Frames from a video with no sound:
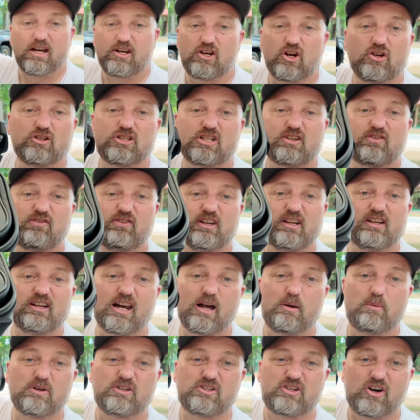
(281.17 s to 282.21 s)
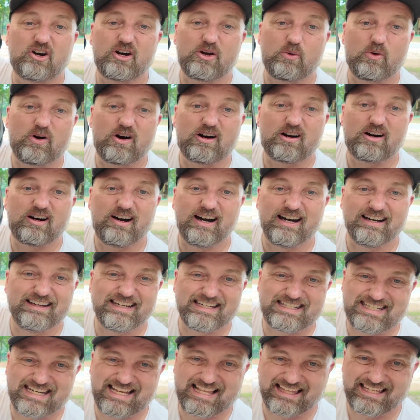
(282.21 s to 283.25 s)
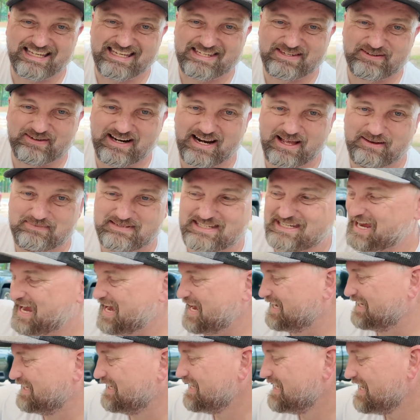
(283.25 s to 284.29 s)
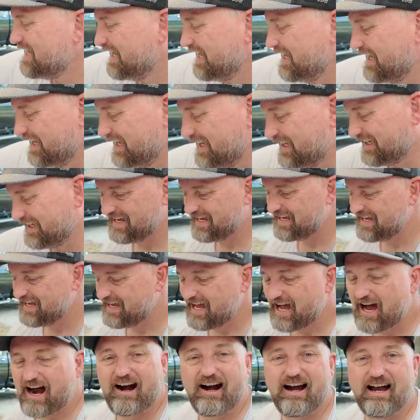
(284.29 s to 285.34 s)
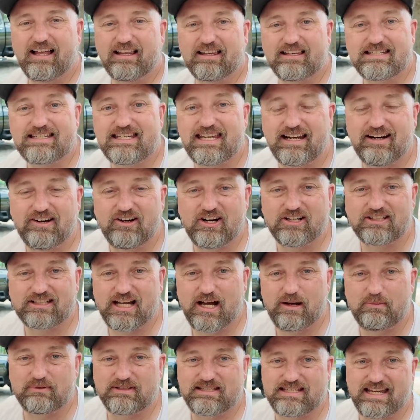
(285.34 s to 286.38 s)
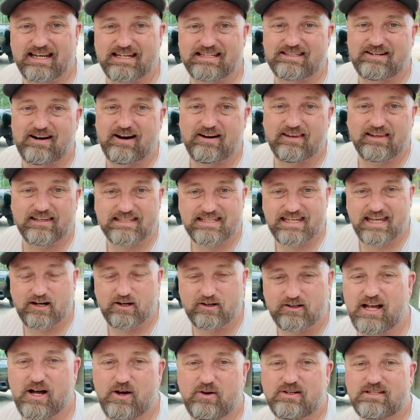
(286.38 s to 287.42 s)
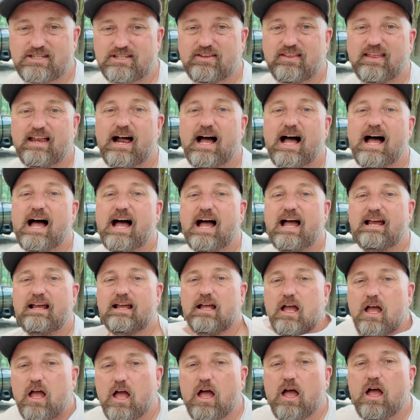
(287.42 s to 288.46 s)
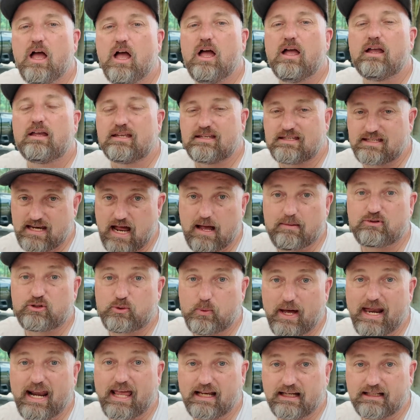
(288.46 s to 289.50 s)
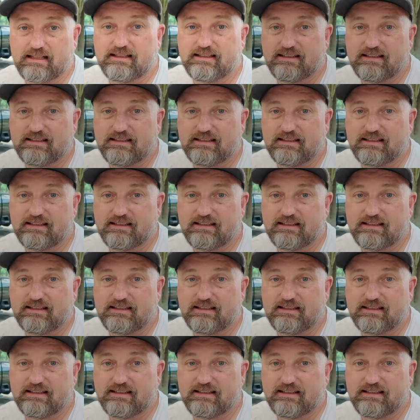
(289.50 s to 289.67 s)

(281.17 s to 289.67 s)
Don't just fill it up with dirty water, basically is what I'm saying. All right, let's get it hooked up. Let's get it started. Let's get it going so that I can stop sweating.